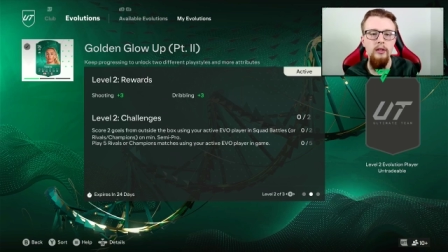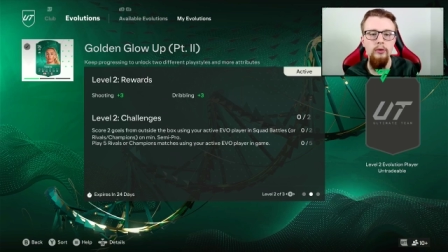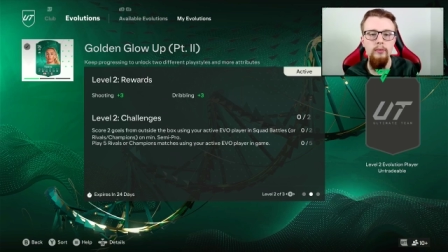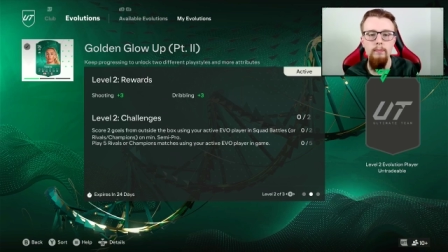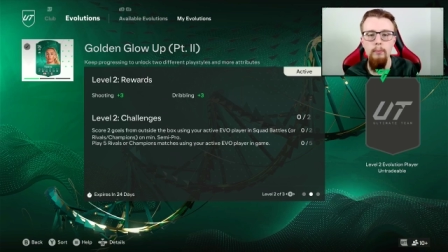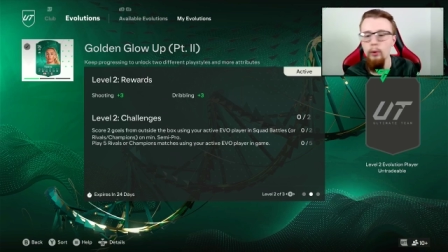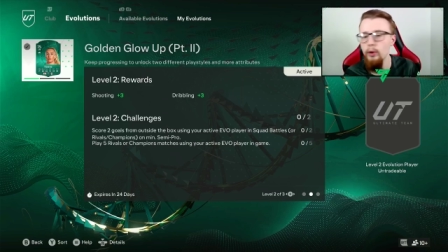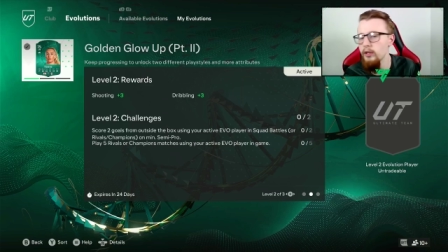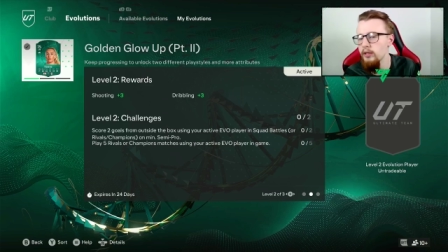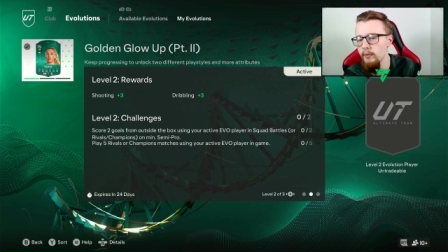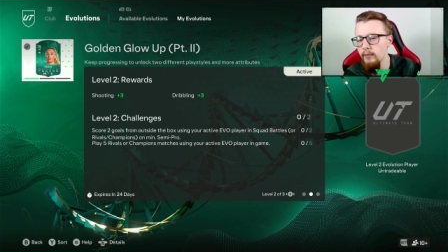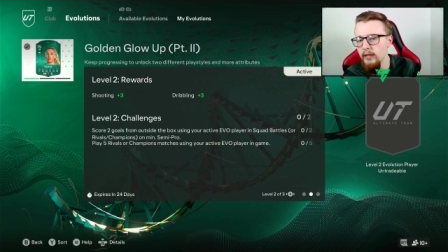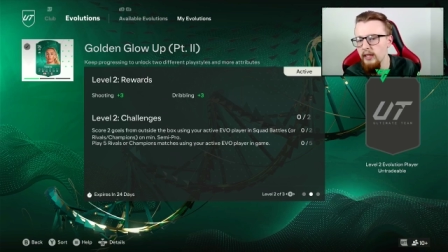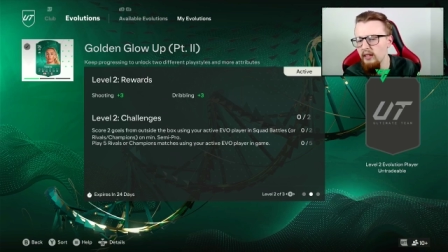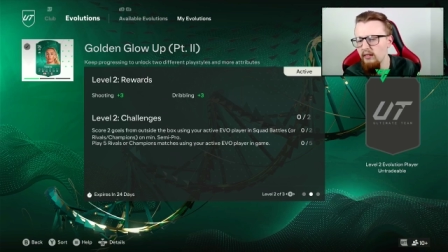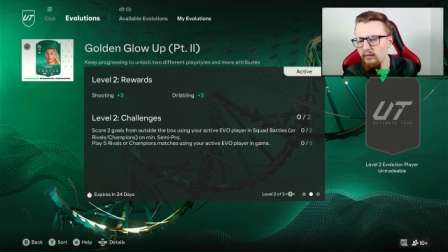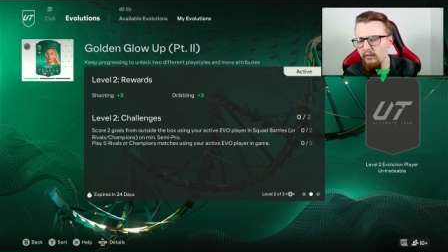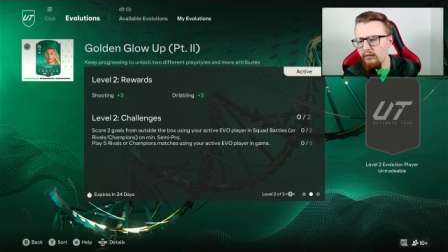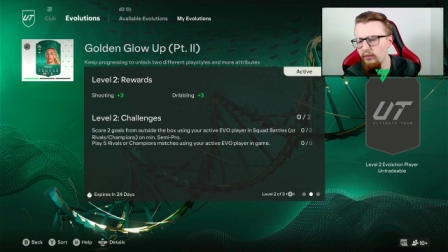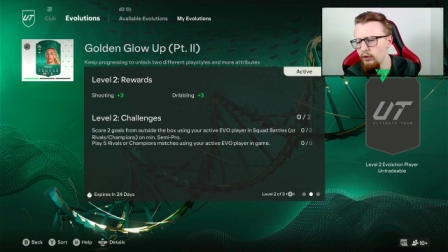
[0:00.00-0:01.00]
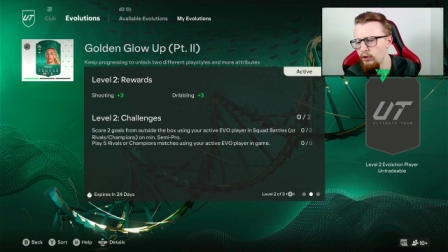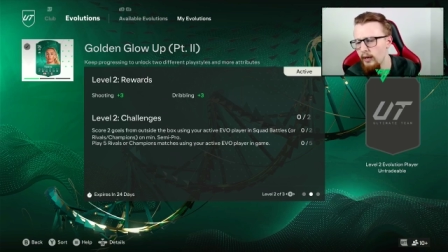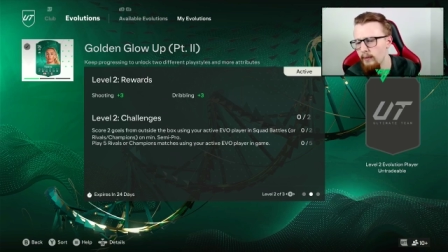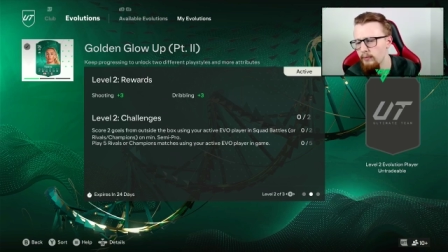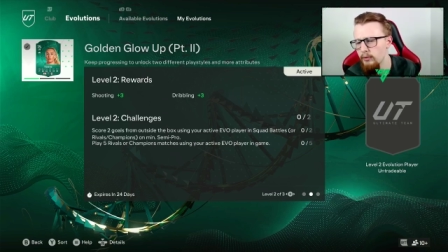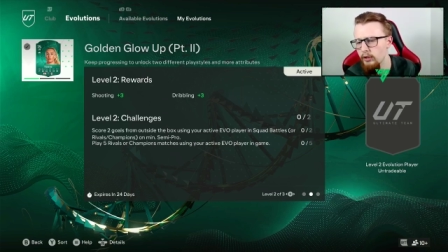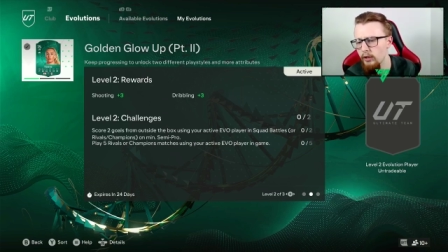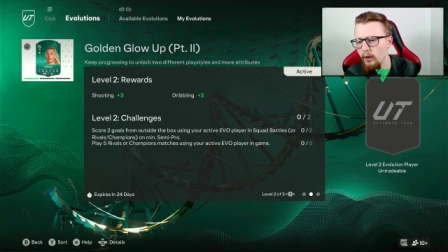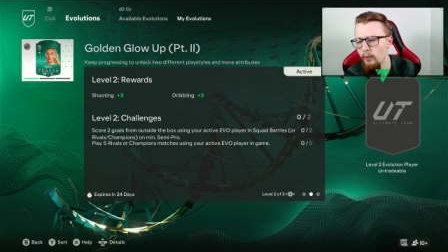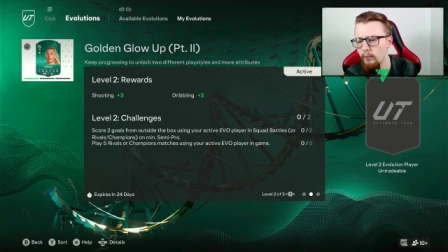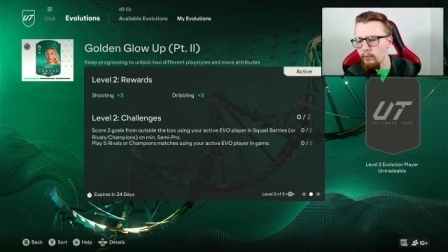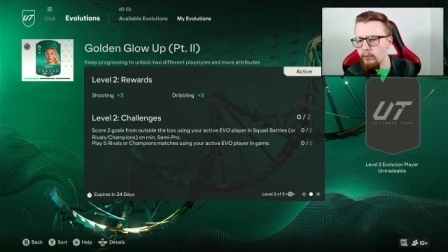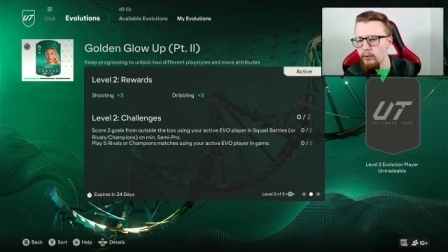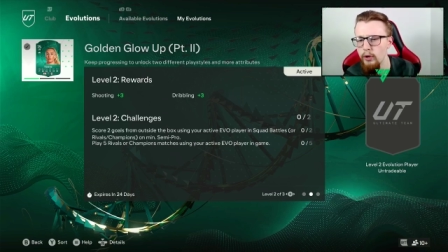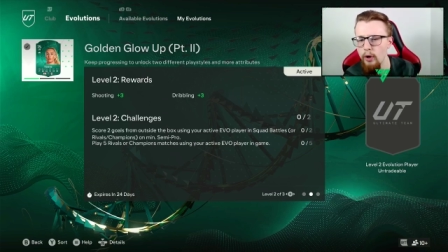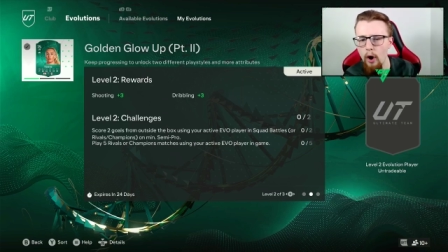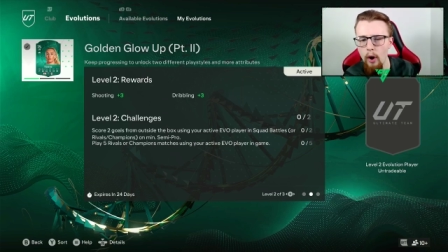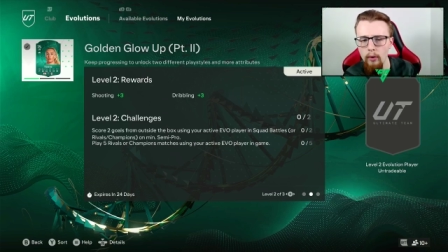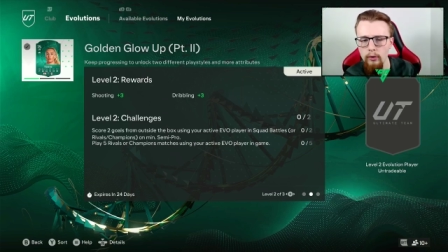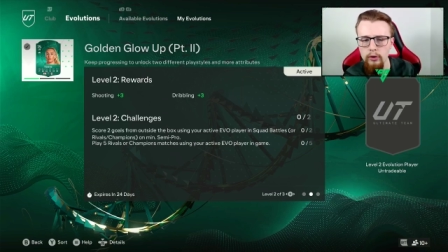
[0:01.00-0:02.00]
points that we need for foot champs, so
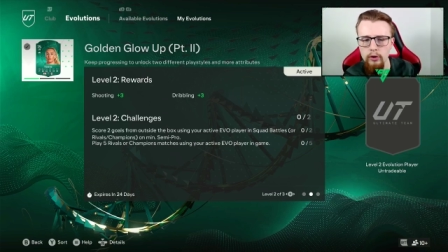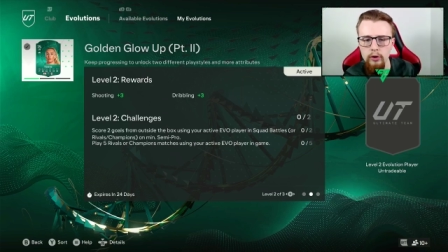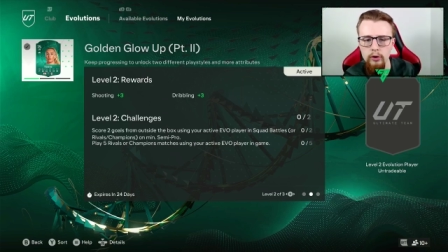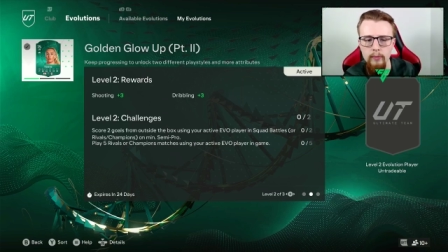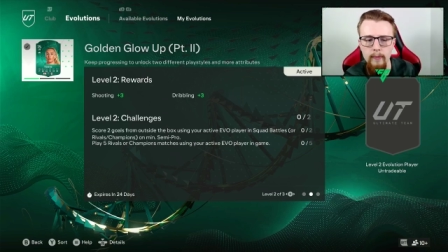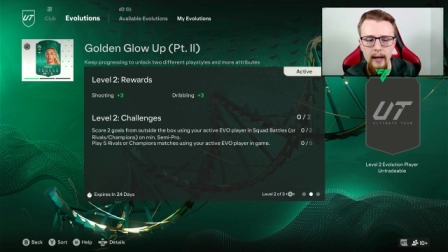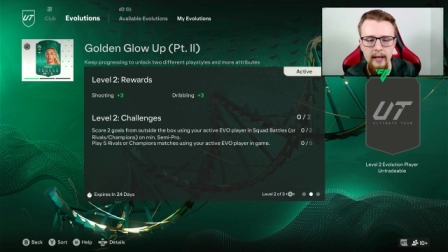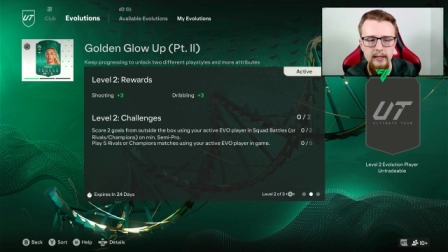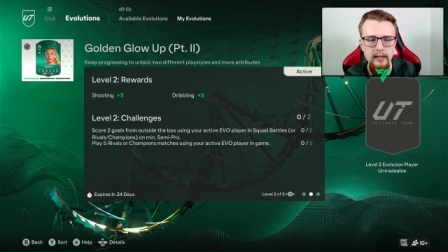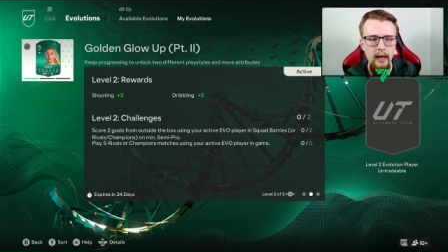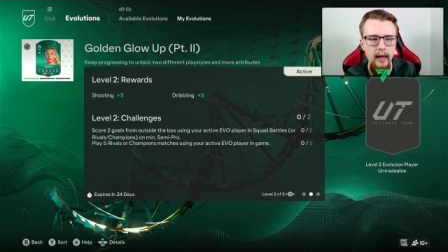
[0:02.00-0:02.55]
not too bad.